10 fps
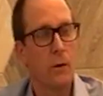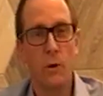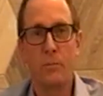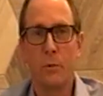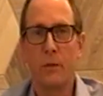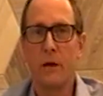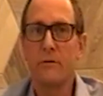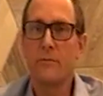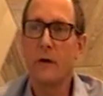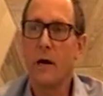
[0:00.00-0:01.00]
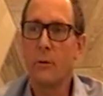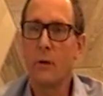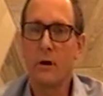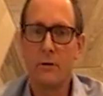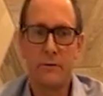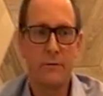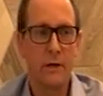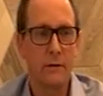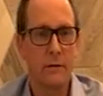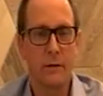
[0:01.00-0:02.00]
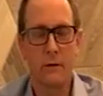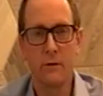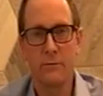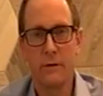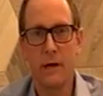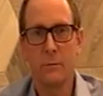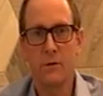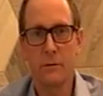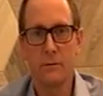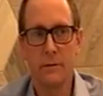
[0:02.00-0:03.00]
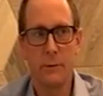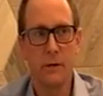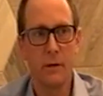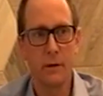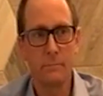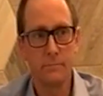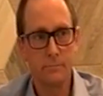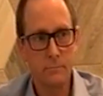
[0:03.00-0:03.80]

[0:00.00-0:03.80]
Are we prepared for a high water event during COVID? Absolutely we are.